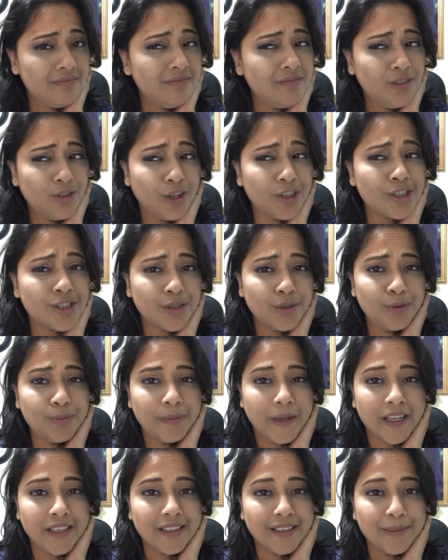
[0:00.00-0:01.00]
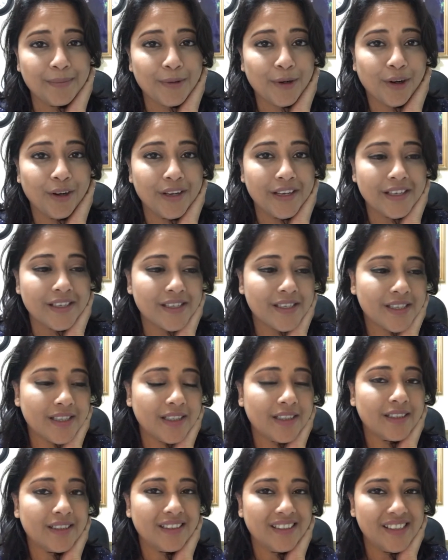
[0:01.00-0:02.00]
not too badly priced.
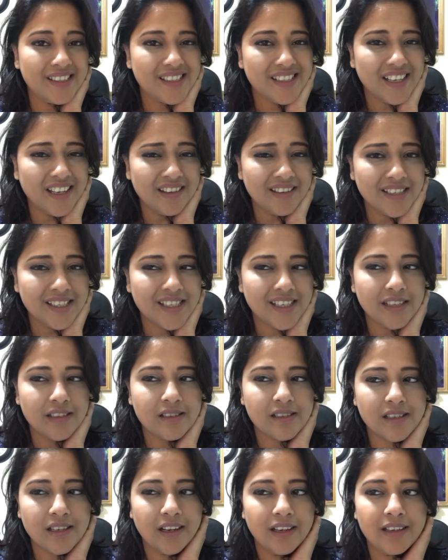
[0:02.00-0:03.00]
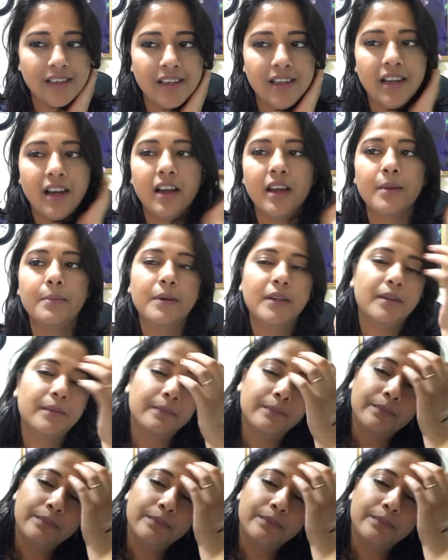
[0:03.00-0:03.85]
It's like still slightly high, but